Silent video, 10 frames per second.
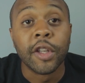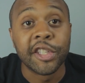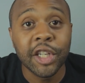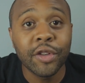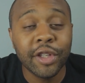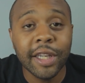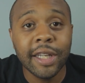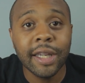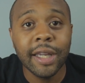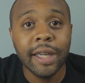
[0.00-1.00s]
secret to
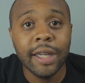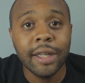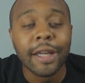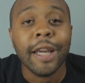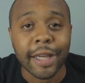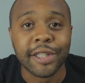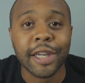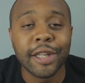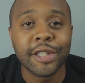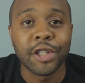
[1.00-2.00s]
getting ahead is
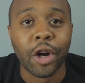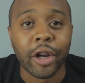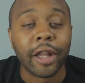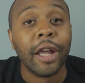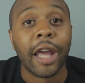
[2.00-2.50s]
getting started,